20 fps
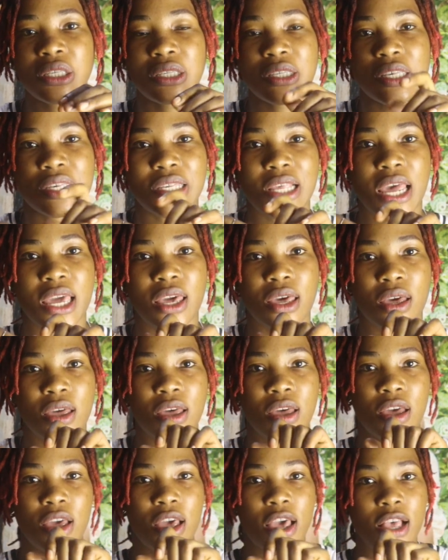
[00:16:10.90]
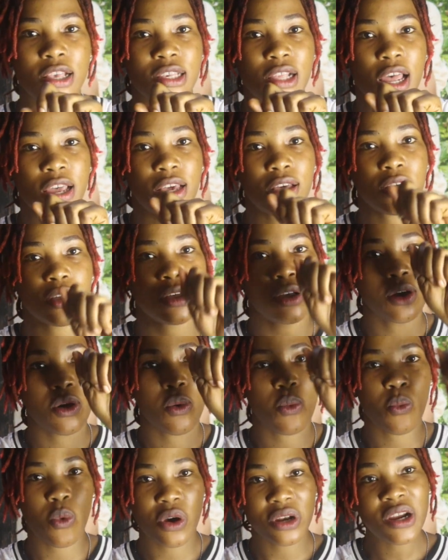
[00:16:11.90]
is like, it's like
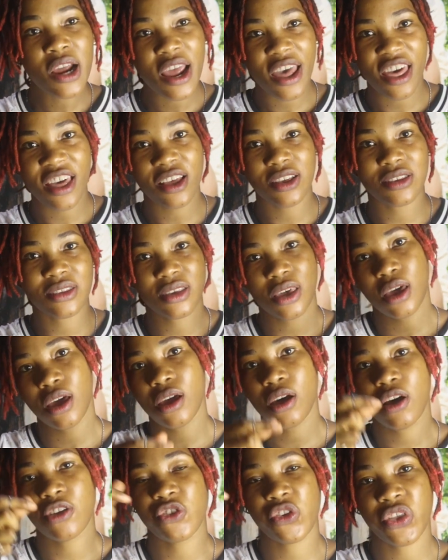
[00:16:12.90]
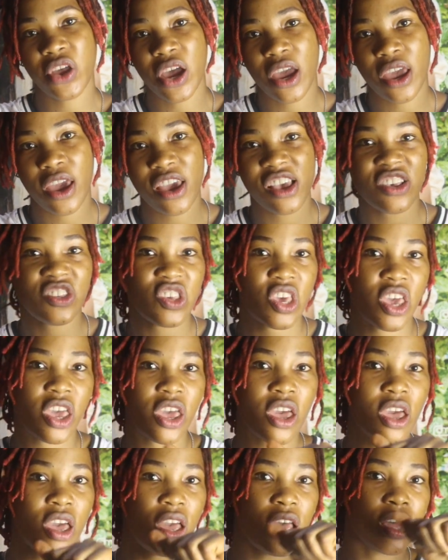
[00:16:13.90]
one hair is here, another hair is here,
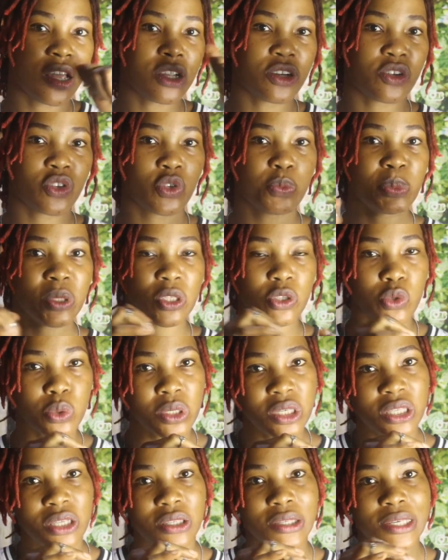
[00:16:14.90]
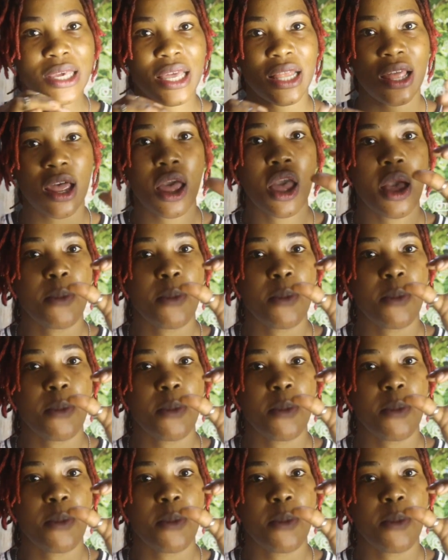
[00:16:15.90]
it has been twisted together